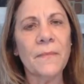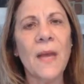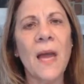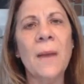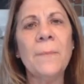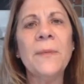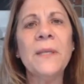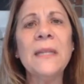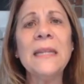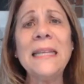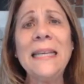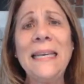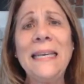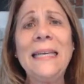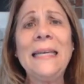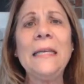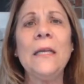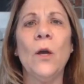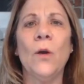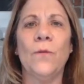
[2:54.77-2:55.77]
I'm a
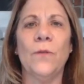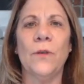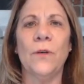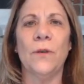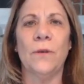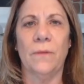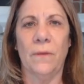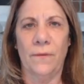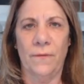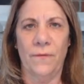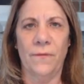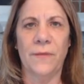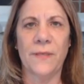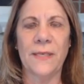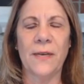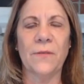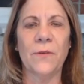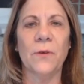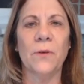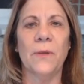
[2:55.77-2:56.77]
lead over
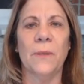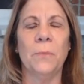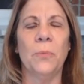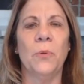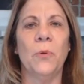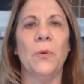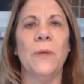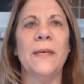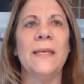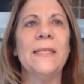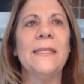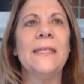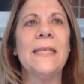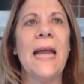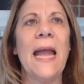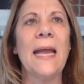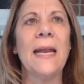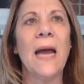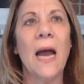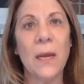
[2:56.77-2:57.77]
several employees,
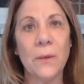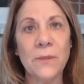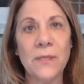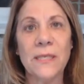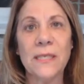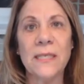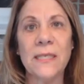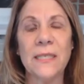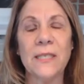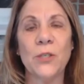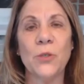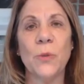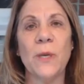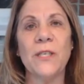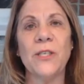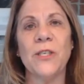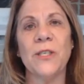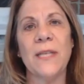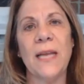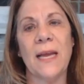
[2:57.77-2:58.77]
and I was in a
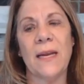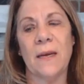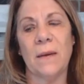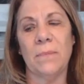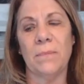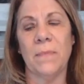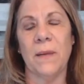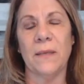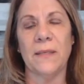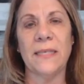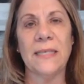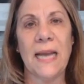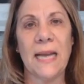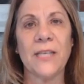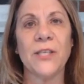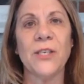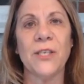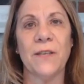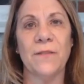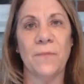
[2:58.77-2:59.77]
situation that a, a
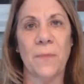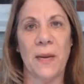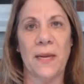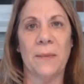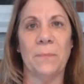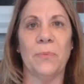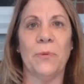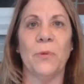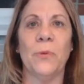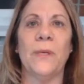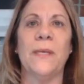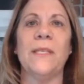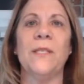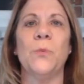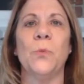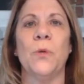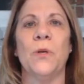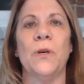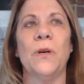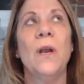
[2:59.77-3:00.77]
section of my
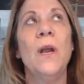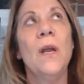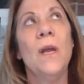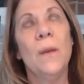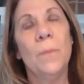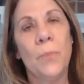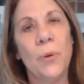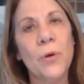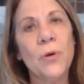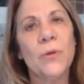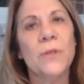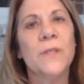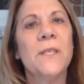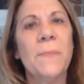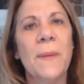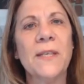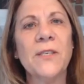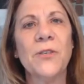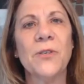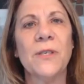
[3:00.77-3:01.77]
employees were put
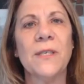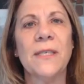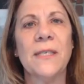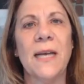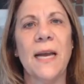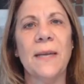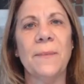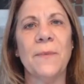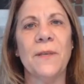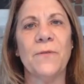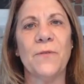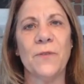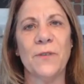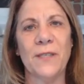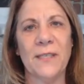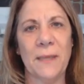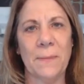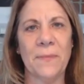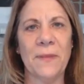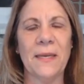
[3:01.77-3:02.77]
special assignment for
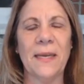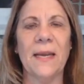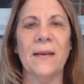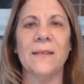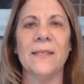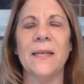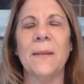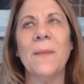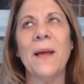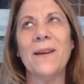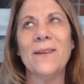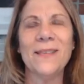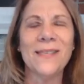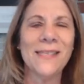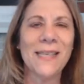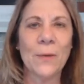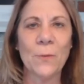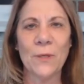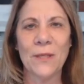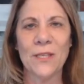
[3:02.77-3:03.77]
something else. I'm not going to
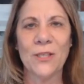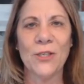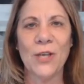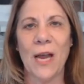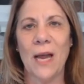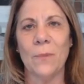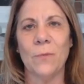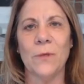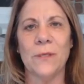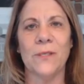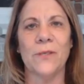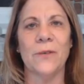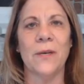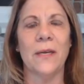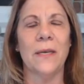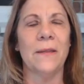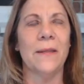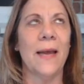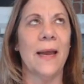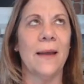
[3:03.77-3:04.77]
say what the job was or
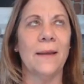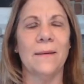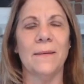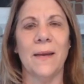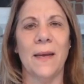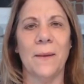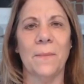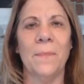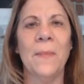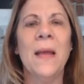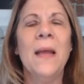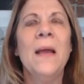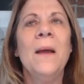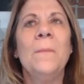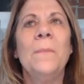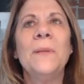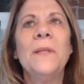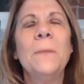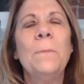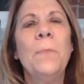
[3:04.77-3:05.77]
any of that, um,
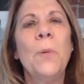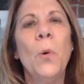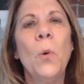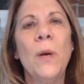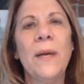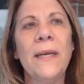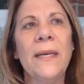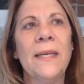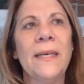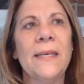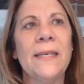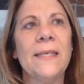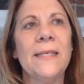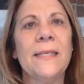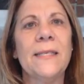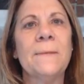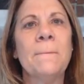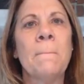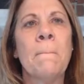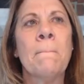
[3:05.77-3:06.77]
but the point
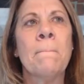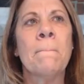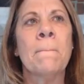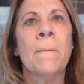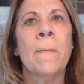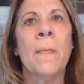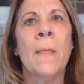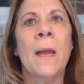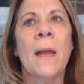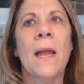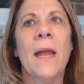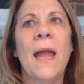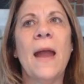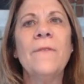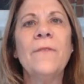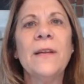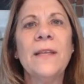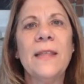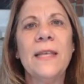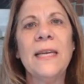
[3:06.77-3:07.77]
is
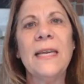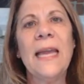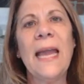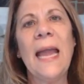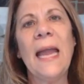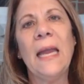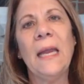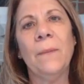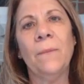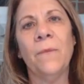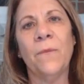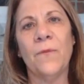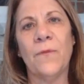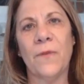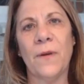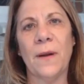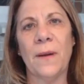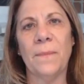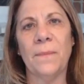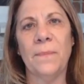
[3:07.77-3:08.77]
everything came
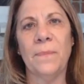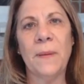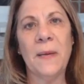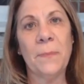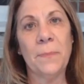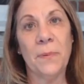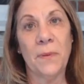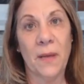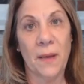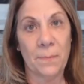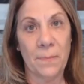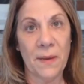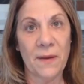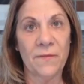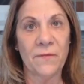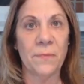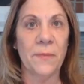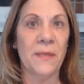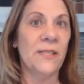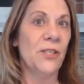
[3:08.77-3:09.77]
from people
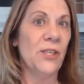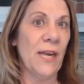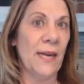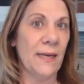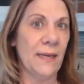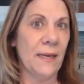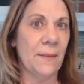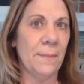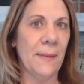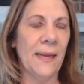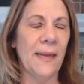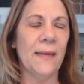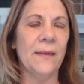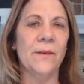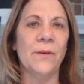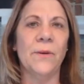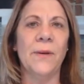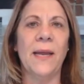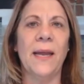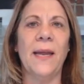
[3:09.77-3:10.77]
above me, chain of
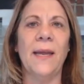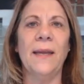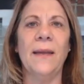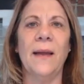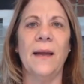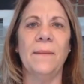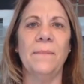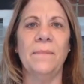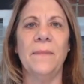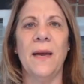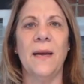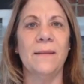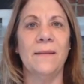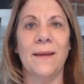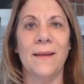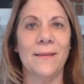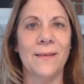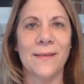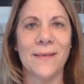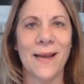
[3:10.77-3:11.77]
command. Okay, I'm not
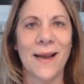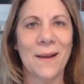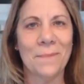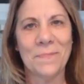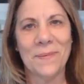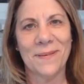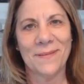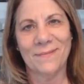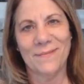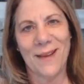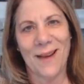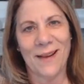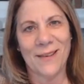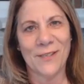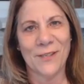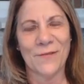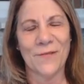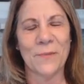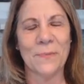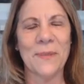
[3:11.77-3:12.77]
at the top
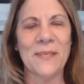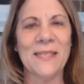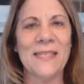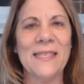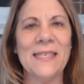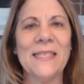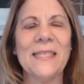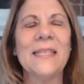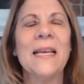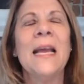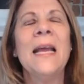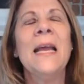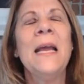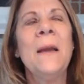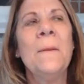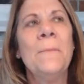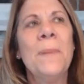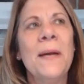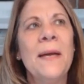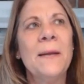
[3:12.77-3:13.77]
notch of the business,
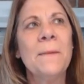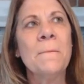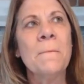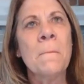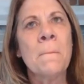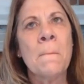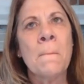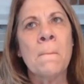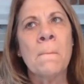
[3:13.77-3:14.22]
but